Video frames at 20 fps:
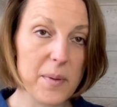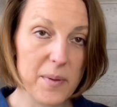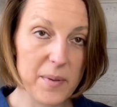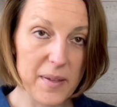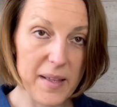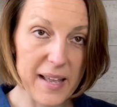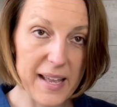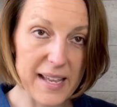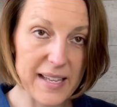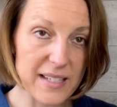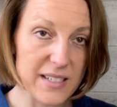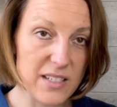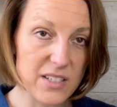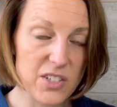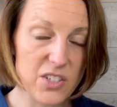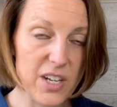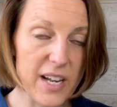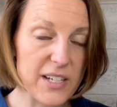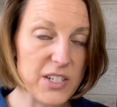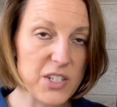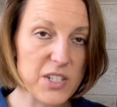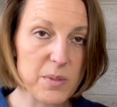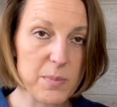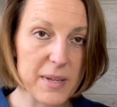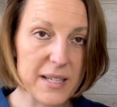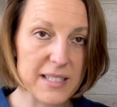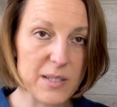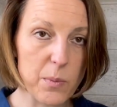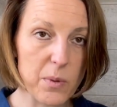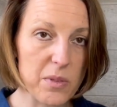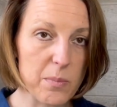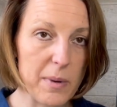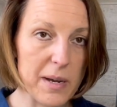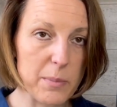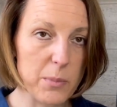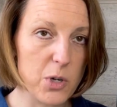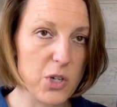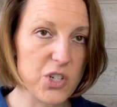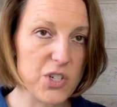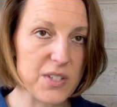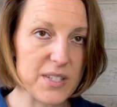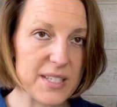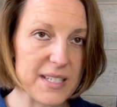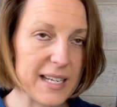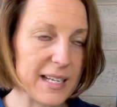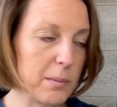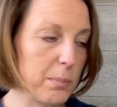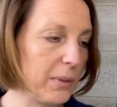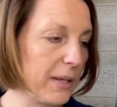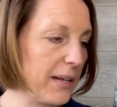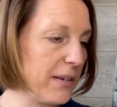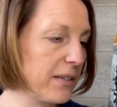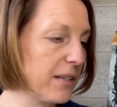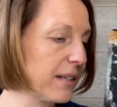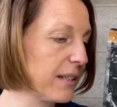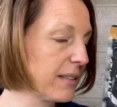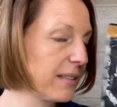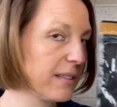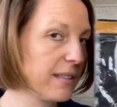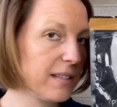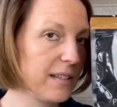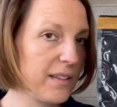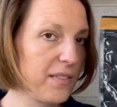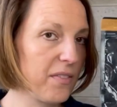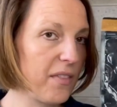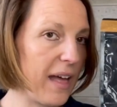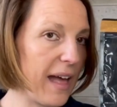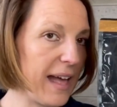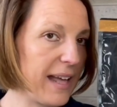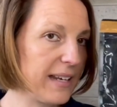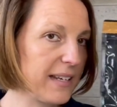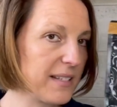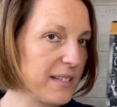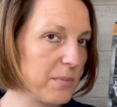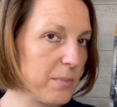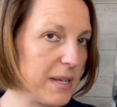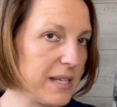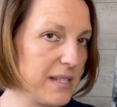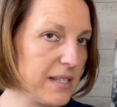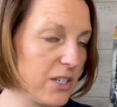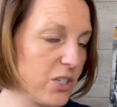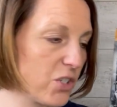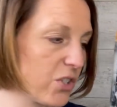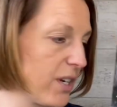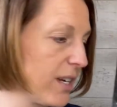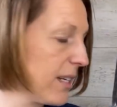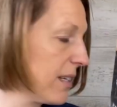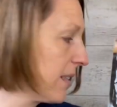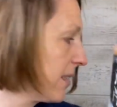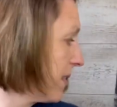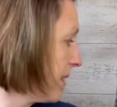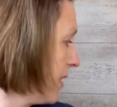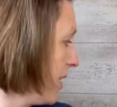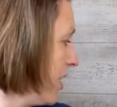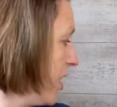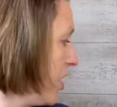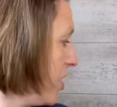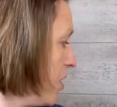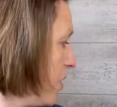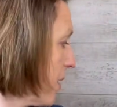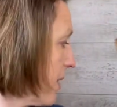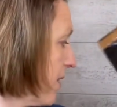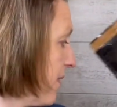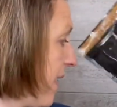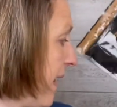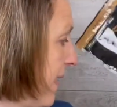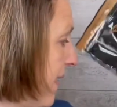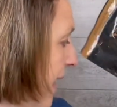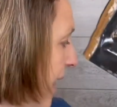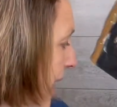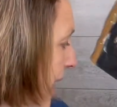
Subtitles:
And I just mix it with my immersion stick blender. That is an amazing drink. You can find that